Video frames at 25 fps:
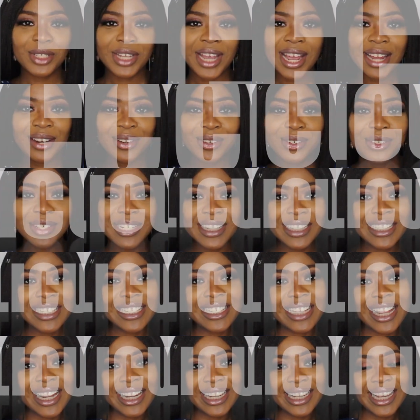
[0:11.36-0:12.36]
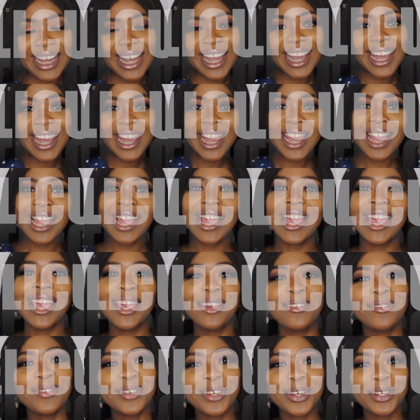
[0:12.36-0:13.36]
channel. It's Angelica here.
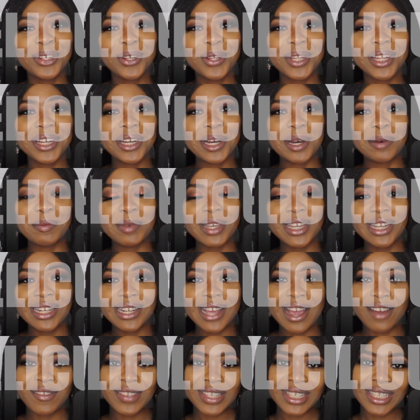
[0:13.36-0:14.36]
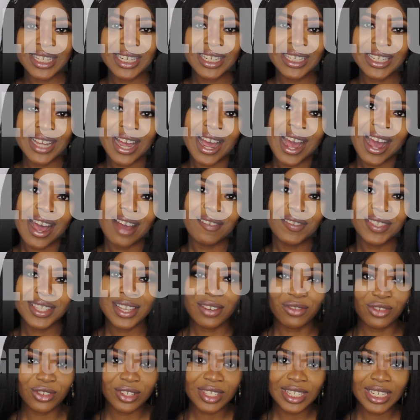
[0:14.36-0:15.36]
If you're new, then come in, have a seat, have
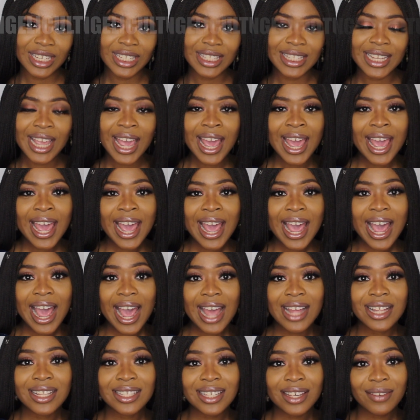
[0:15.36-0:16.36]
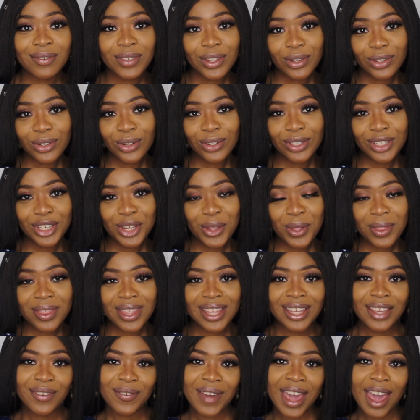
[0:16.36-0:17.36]
several seats. And if you're not new,
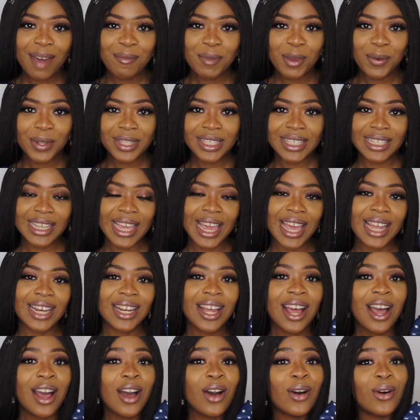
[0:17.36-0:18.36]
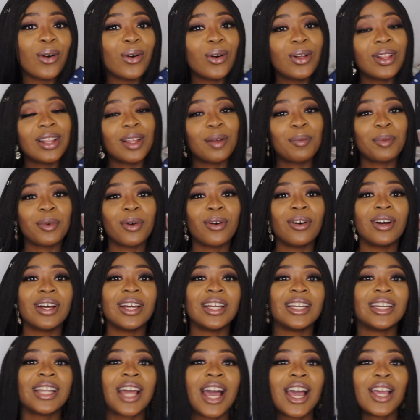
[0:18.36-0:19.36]
thank you for having me once again all up
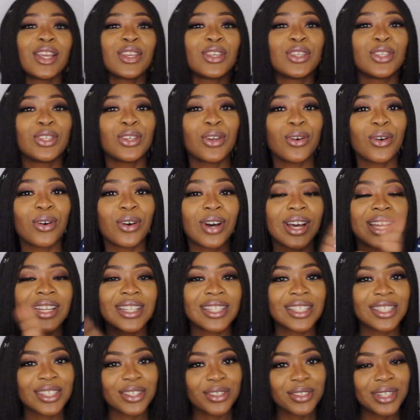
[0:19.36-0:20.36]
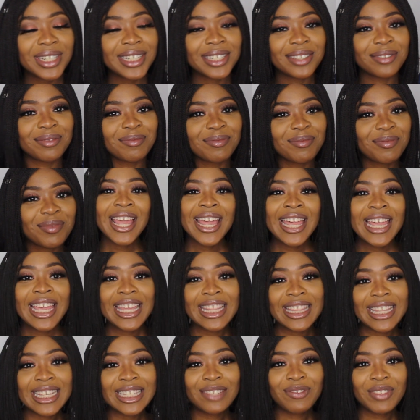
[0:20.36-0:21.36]
on your screen.
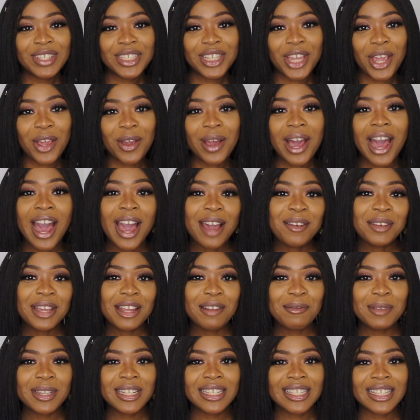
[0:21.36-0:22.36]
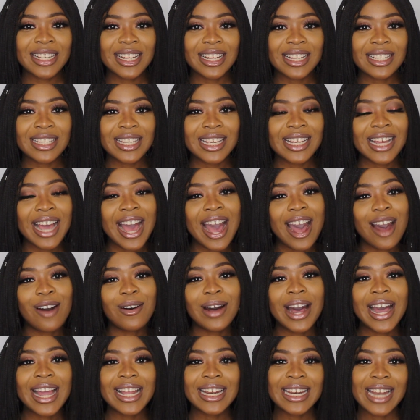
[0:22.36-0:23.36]
In this video, I'm going to be discussing
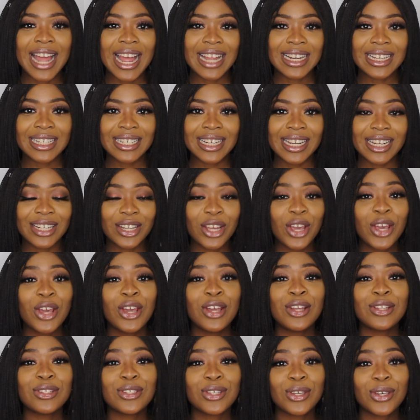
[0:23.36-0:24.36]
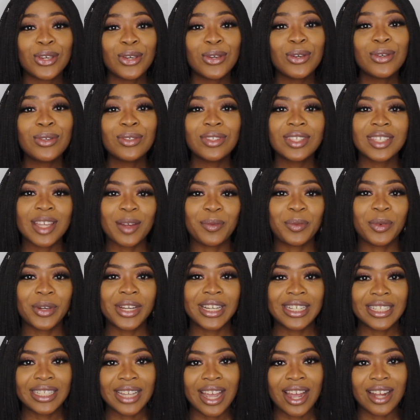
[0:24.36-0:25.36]
how I landed 2 separate
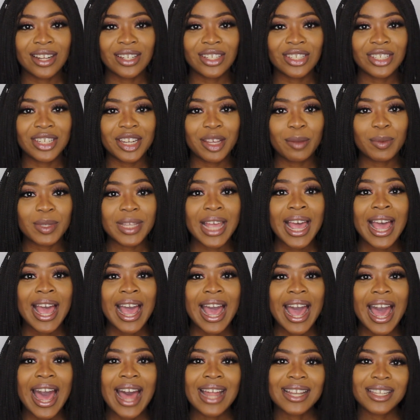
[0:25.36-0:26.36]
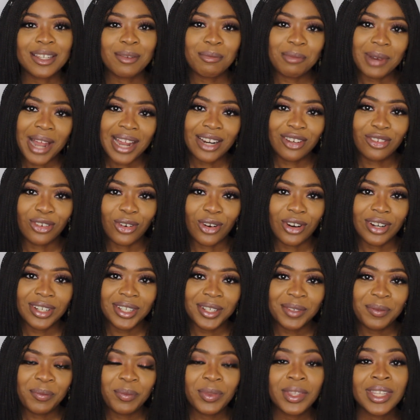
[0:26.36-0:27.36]
internships at
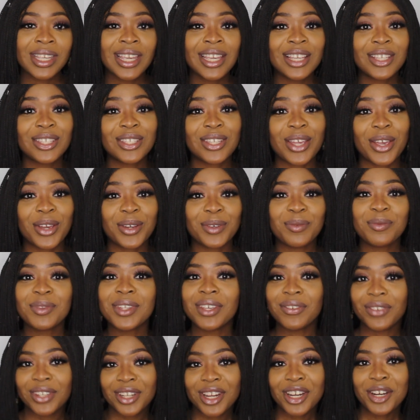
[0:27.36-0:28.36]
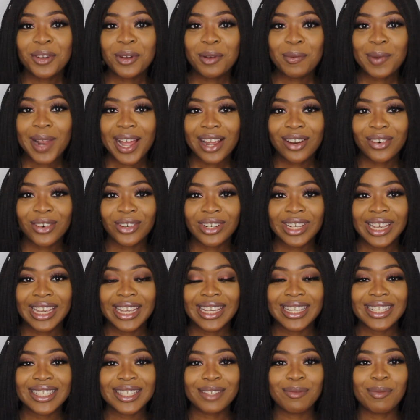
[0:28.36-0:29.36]
BlackRock. So, if you don't know what BlackRock
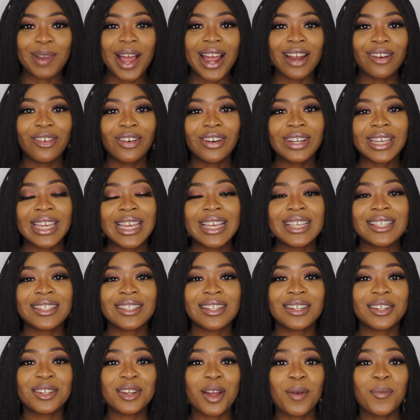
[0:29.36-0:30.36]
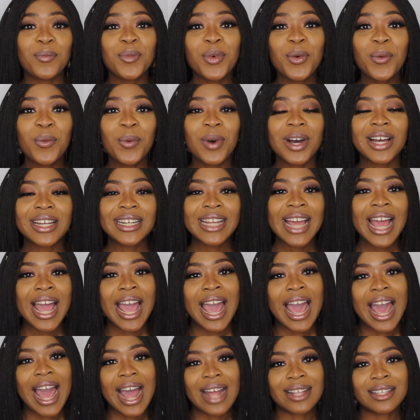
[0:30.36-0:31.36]
is the #1
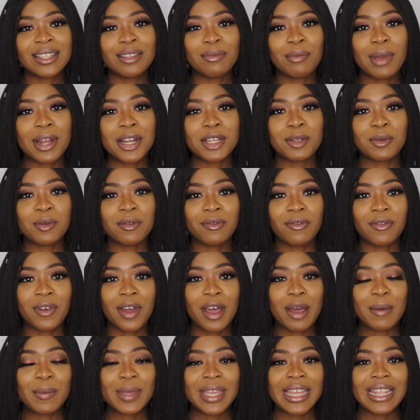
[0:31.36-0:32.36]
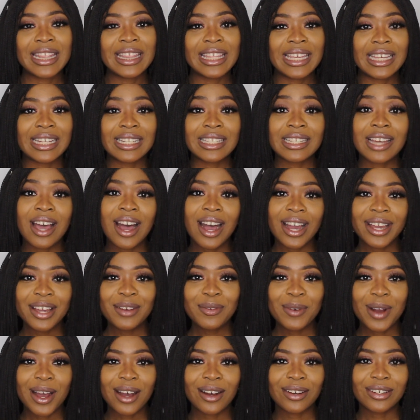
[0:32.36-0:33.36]
asset management firm in the entire
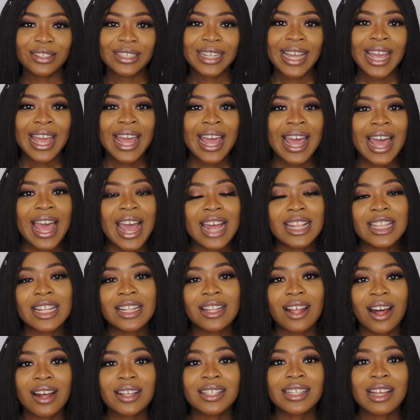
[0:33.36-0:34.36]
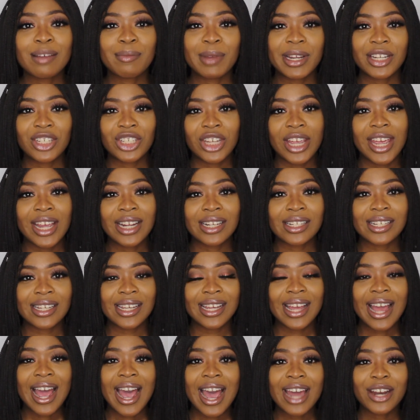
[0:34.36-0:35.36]
world, and the last time I checked it
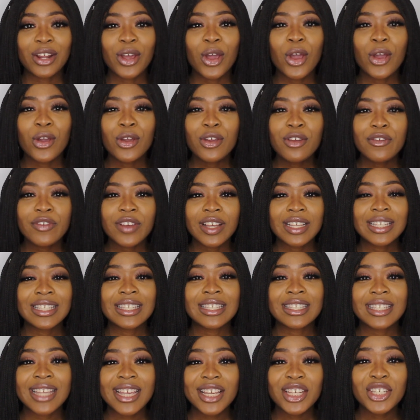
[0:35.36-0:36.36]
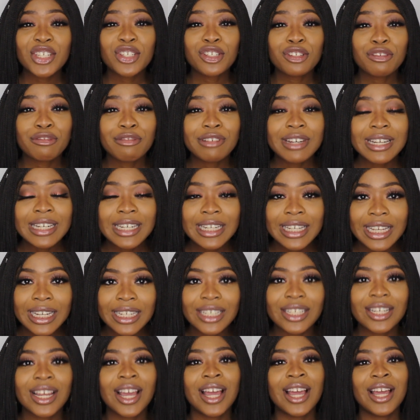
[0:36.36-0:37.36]
had over $6
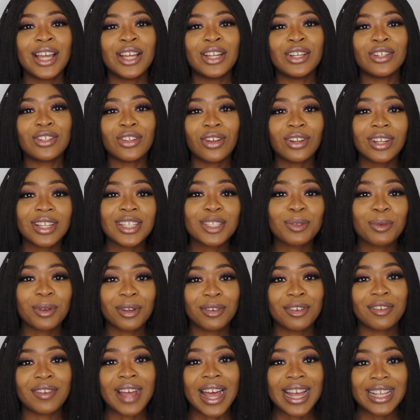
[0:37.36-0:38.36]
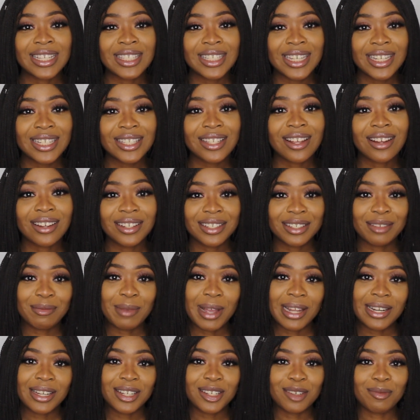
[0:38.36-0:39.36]
trillion worth of assets under
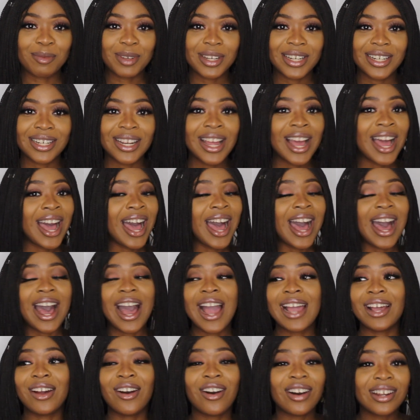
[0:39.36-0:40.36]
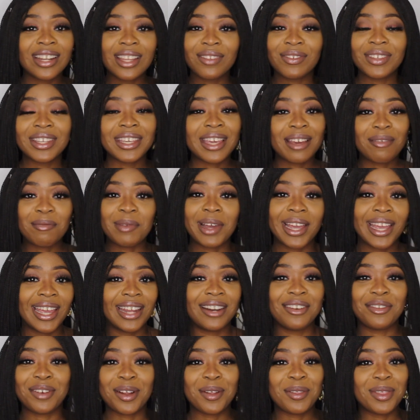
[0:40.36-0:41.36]
management. I can't even get my
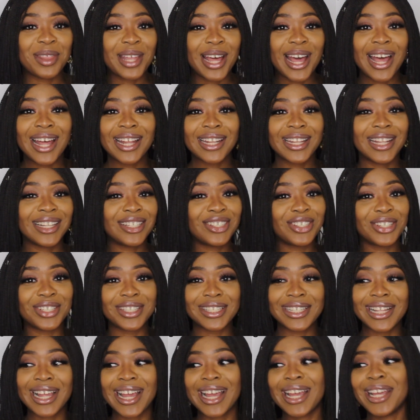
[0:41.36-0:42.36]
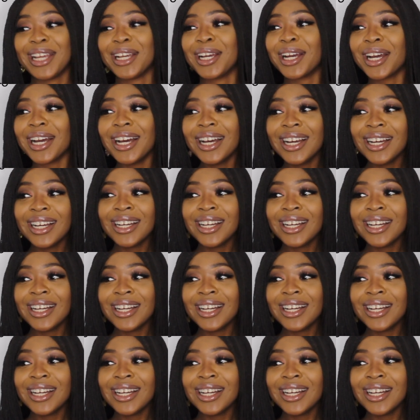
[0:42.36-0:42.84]
head around that. That's just like